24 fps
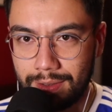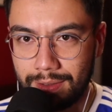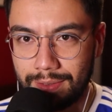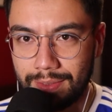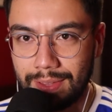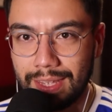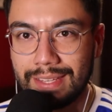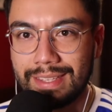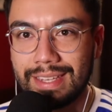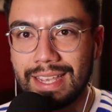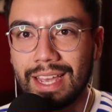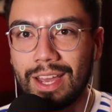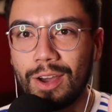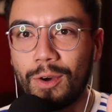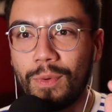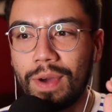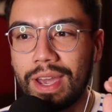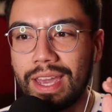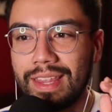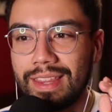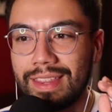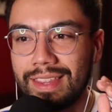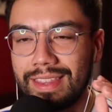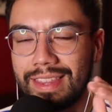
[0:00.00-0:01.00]
They take
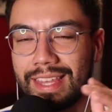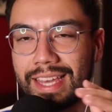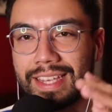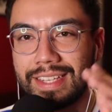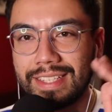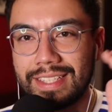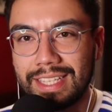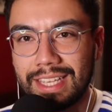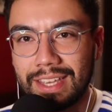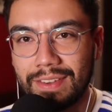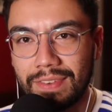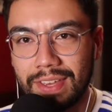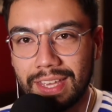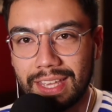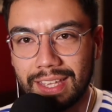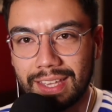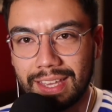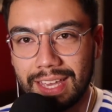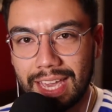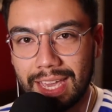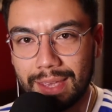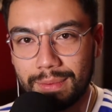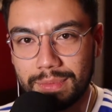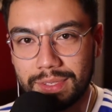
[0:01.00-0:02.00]
away the Thanksgiving
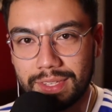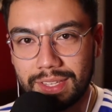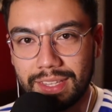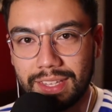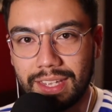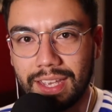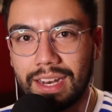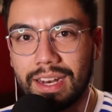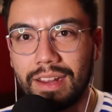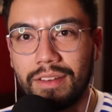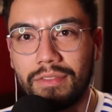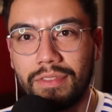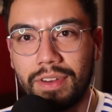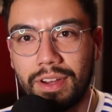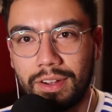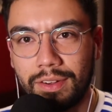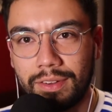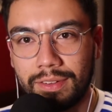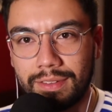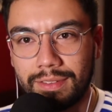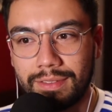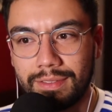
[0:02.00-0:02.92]
games in the NFL.